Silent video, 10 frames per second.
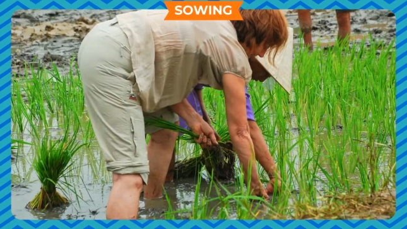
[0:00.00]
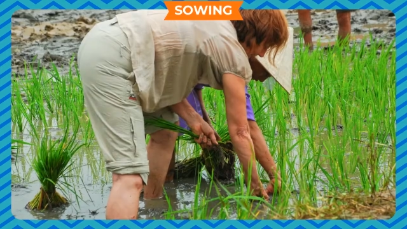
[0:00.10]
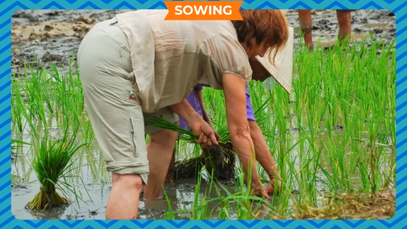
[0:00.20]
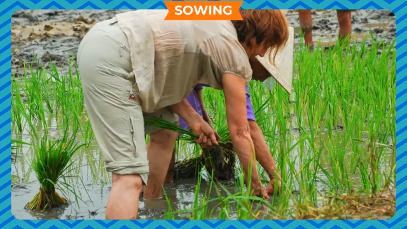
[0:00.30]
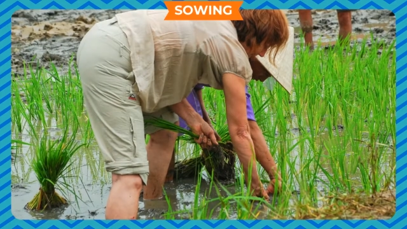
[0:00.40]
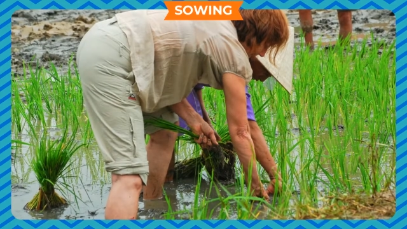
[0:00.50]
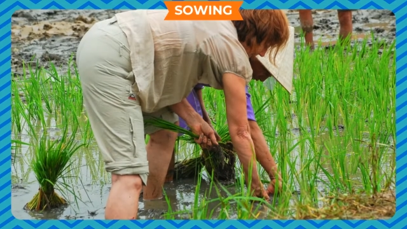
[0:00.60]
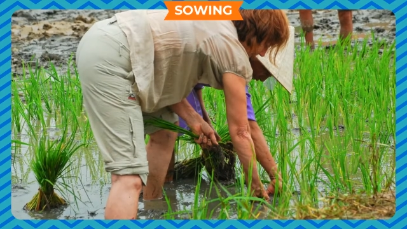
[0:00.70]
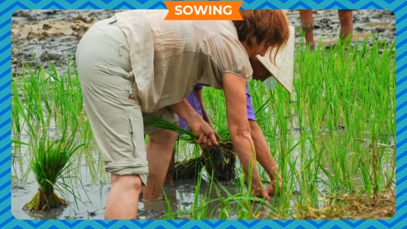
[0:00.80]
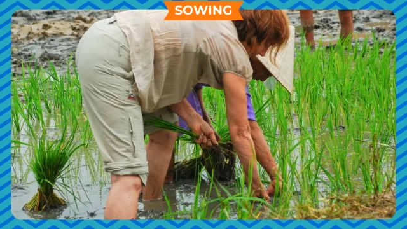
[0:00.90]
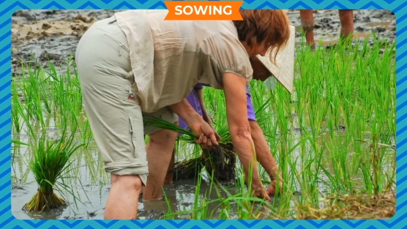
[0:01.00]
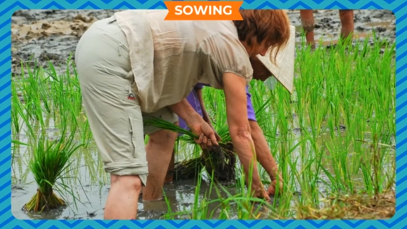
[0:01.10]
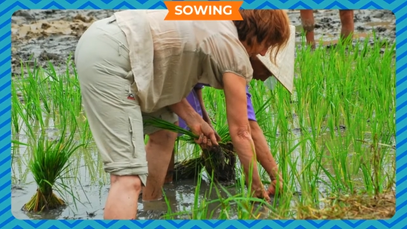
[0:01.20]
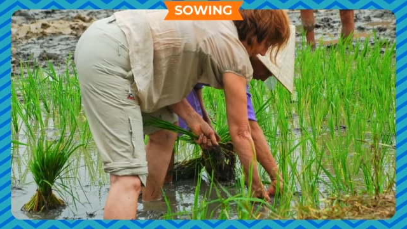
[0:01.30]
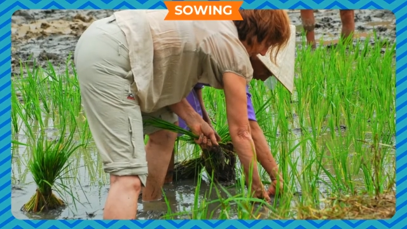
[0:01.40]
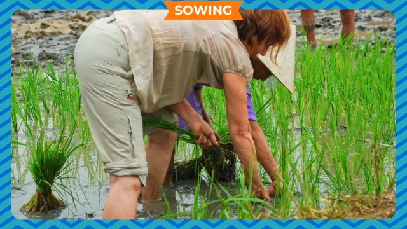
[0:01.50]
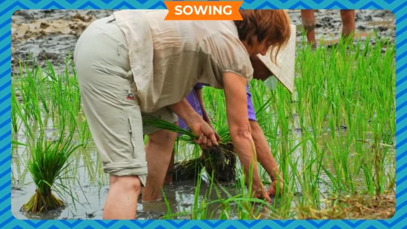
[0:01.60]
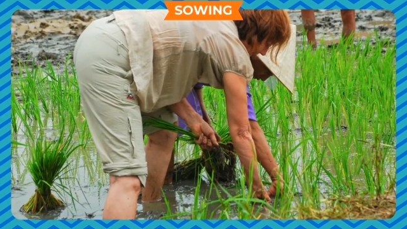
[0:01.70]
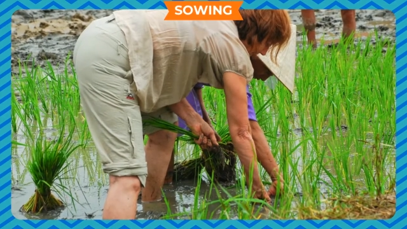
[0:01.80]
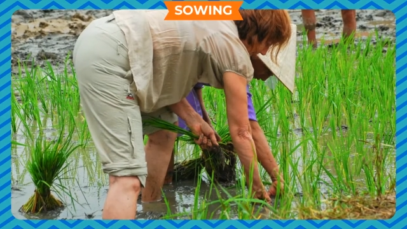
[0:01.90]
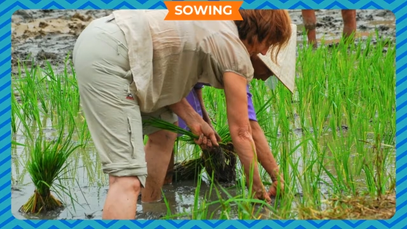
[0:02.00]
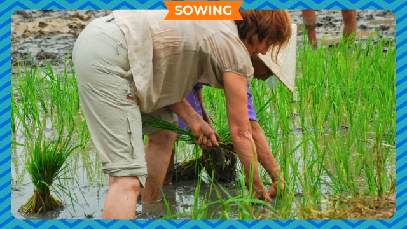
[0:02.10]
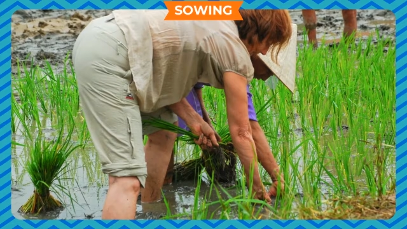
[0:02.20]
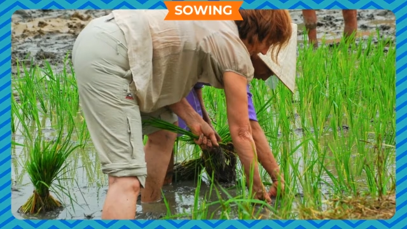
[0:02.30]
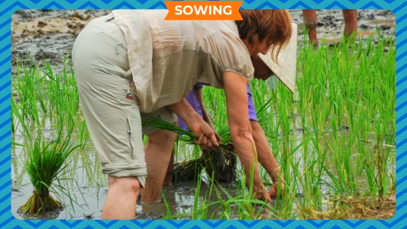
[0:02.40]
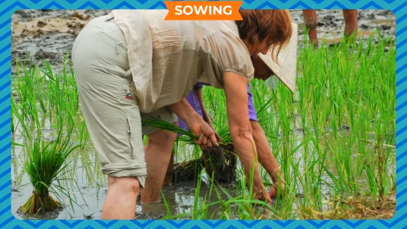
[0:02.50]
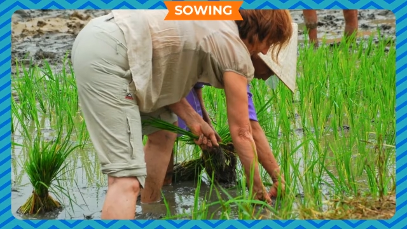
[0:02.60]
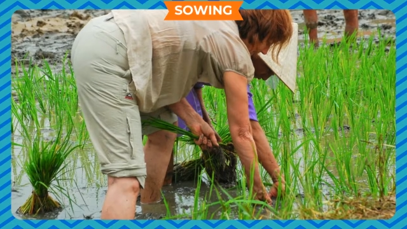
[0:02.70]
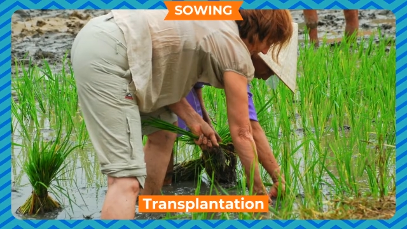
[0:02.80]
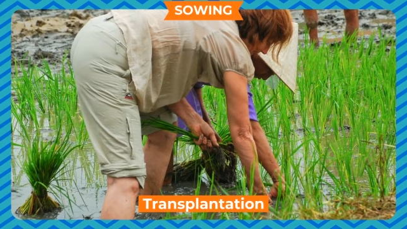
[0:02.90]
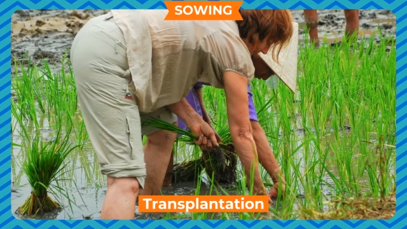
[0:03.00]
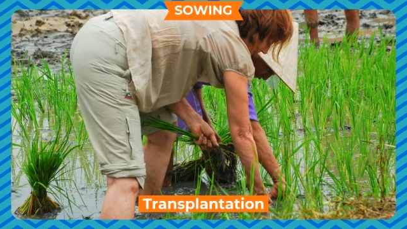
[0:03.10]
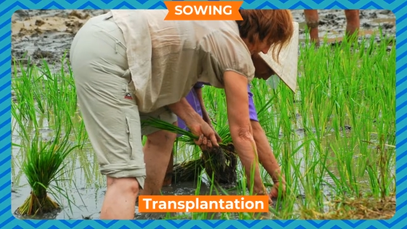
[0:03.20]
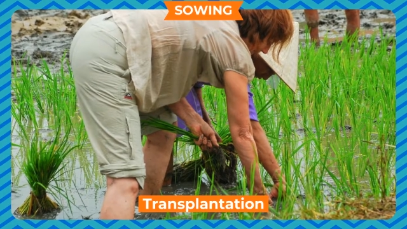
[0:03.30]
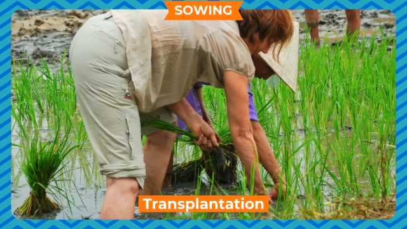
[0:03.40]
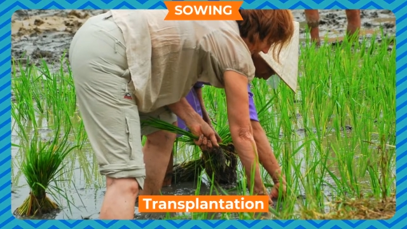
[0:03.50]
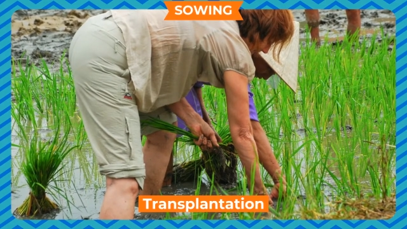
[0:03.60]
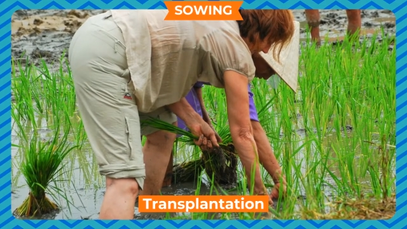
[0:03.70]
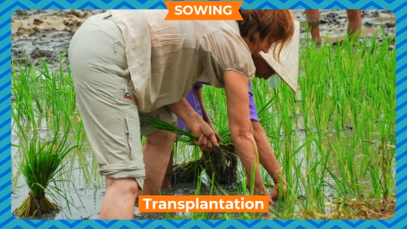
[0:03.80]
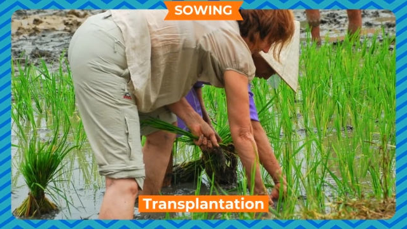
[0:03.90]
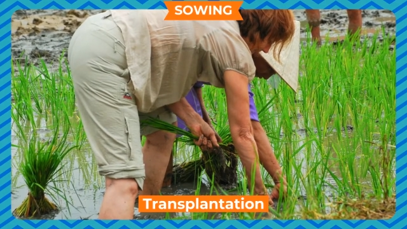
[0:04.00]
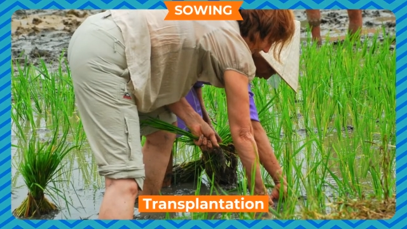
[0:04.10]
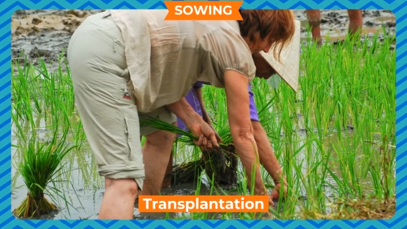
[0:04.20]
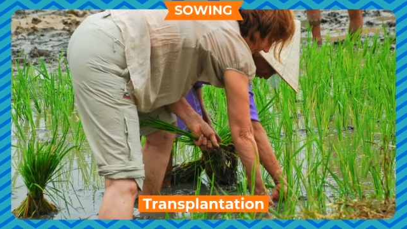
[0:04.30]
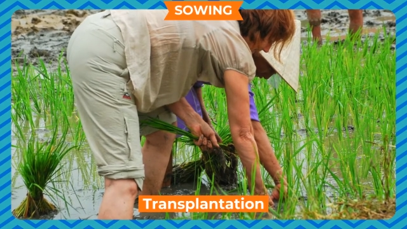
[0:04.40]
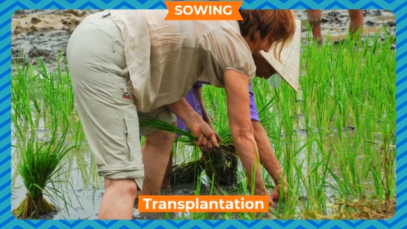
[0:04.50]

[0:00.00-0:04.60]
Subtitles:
[unreadable: no face in view]